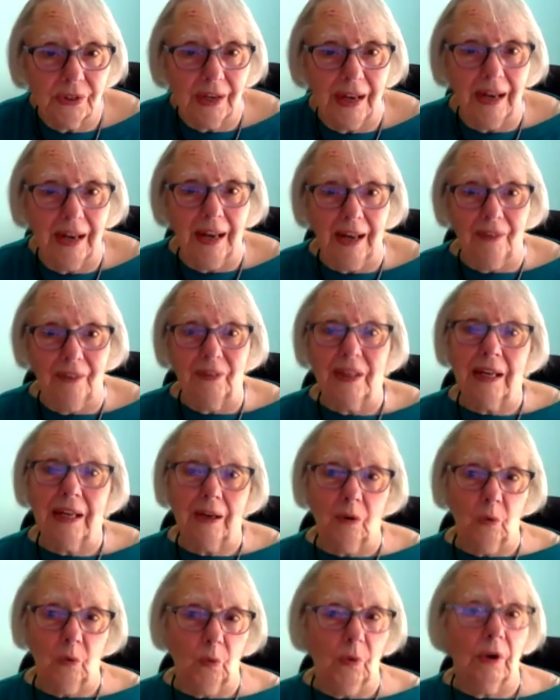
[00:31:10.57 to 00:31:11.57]
and they
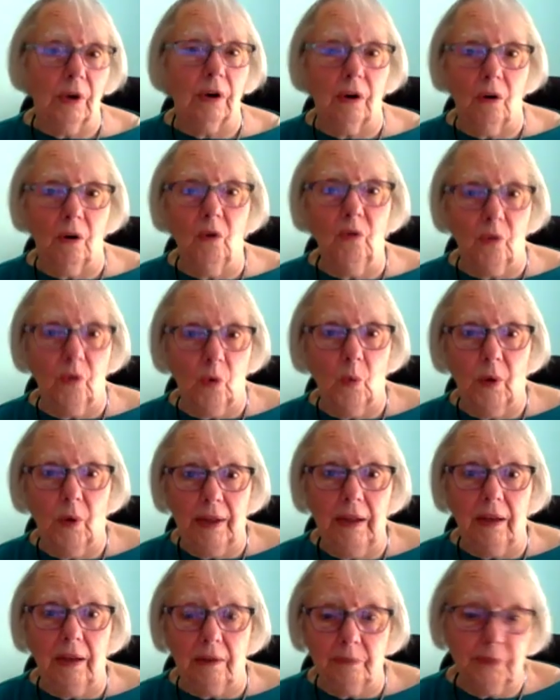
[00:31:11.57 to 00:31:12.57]
were
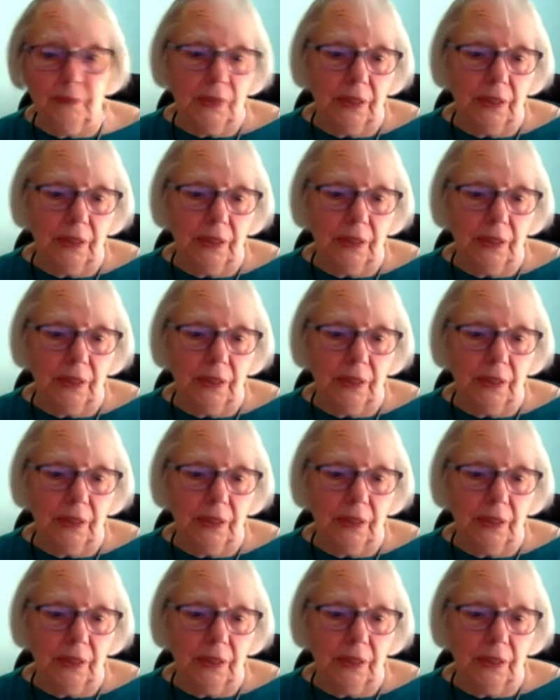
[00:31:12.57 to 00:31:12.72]
overwhelmed,